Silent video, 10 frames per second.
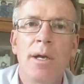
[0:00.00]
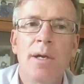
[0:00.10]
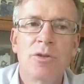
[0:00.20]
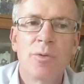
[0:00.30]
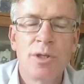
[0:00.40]

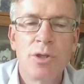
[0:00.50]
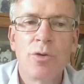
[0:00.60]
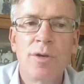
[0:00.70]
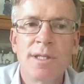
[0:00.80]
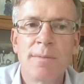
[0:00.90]
So in
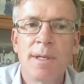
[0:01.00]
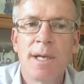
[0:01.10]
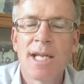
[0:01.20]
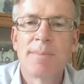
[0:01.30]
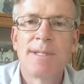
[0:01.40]
tourism and
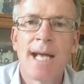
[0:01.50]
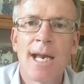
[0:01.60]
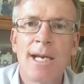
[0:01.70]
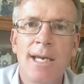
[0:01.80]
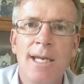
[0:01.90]

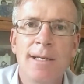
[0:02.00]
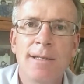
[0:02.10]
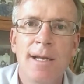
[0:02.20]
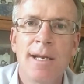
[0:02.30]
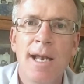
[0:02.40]
hospitality
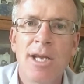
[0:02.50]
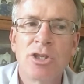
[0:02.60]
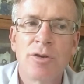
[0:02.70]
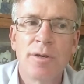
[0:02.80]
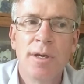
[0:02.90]
and leisure,